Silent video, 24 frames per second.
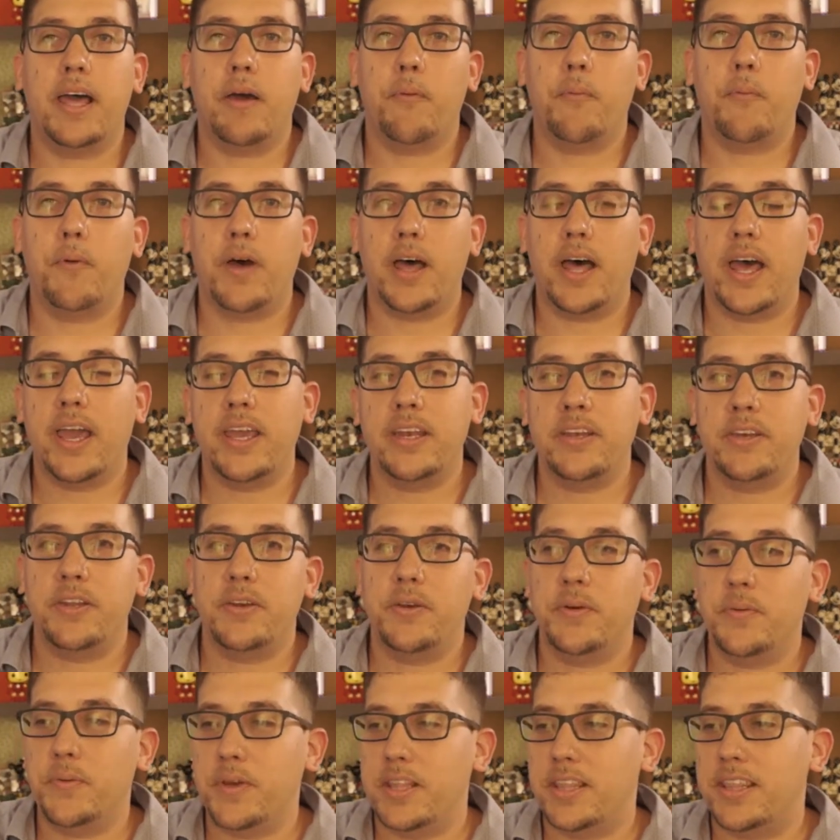What I
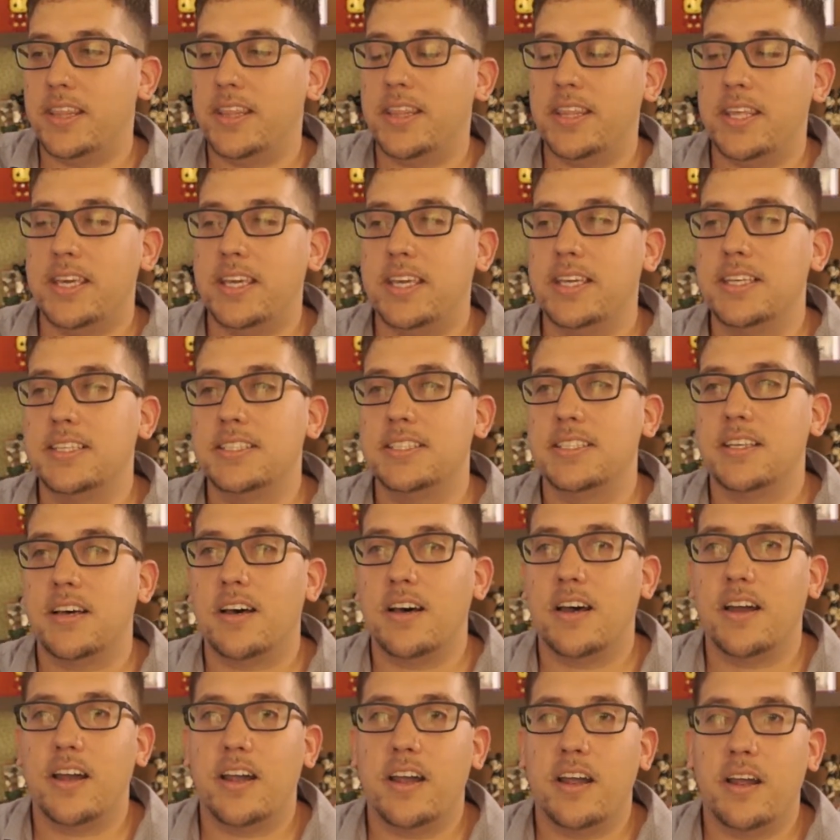do with these
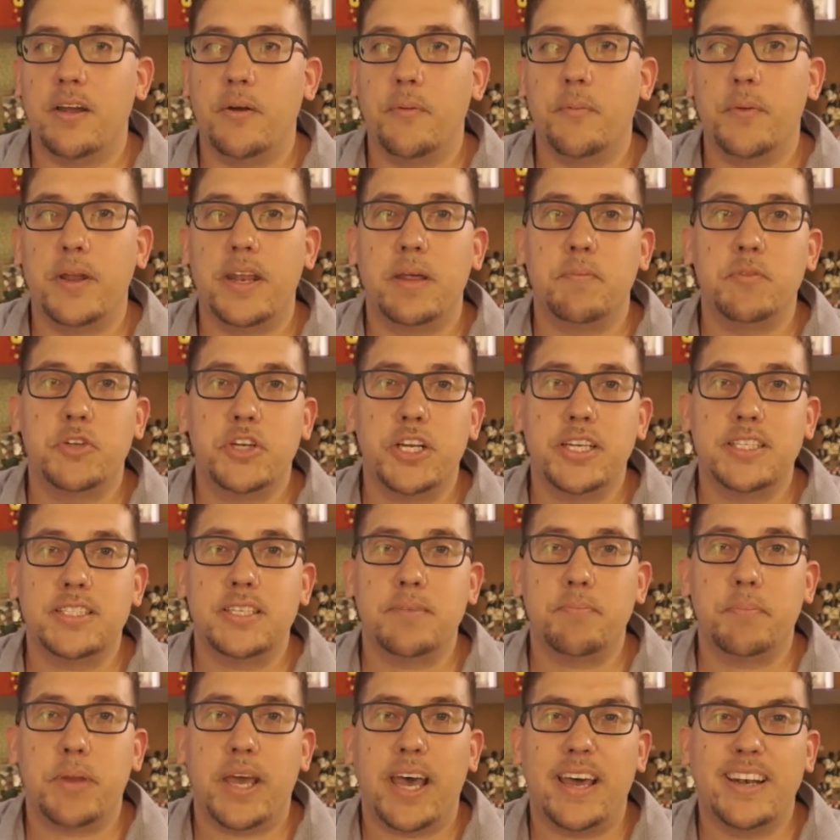are when I'm
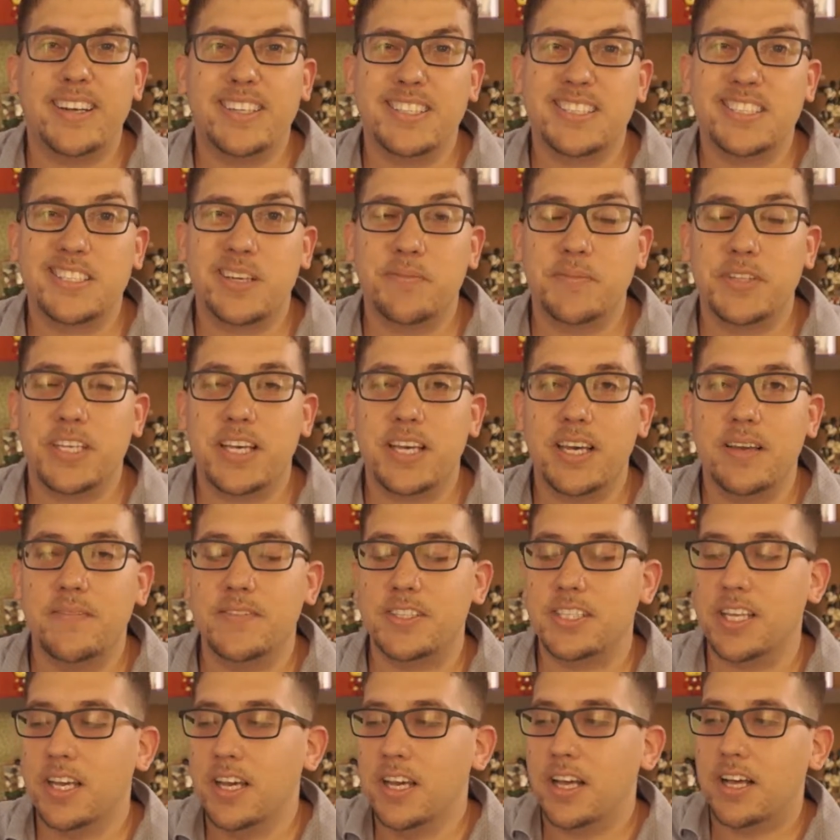tracing patterns
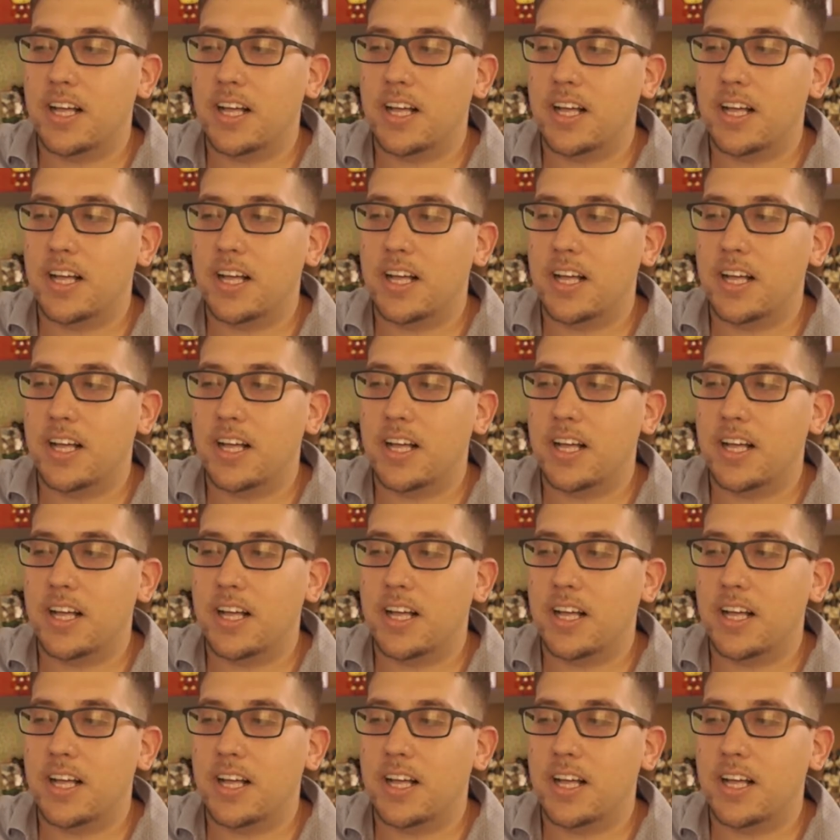sometimes,